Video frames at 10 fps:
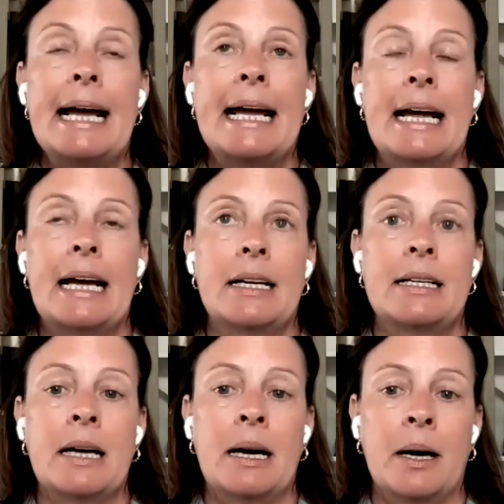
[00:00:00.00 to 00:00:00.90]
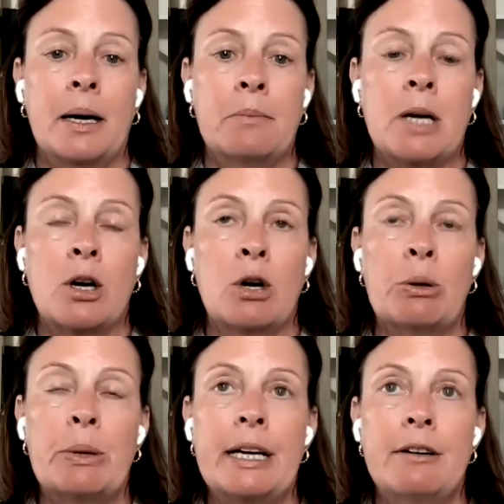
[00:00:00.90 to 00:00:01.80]
and
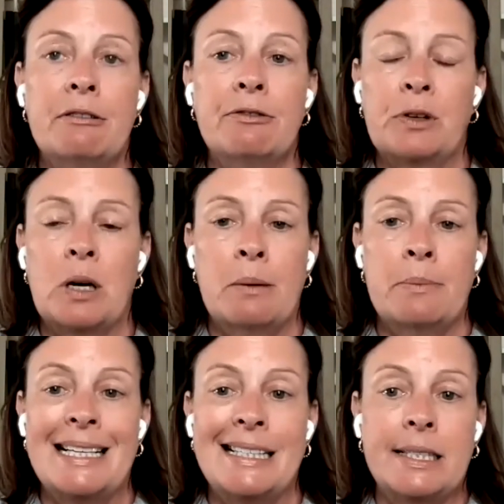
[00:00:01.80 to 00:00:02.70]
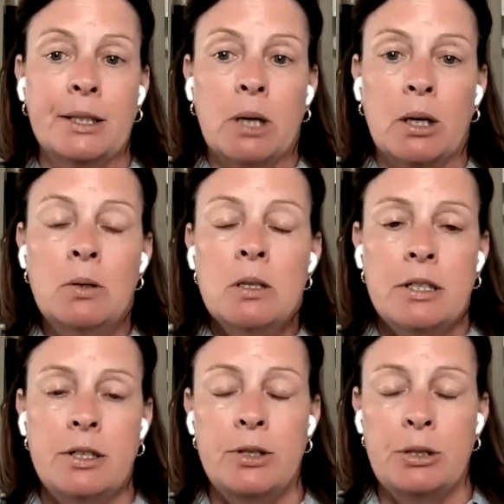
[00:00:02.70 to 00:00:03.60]
grew it from 0
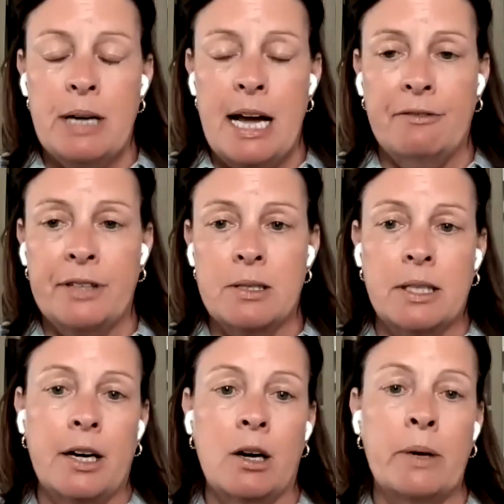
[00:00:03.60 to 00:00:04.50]
to 2.5 years later.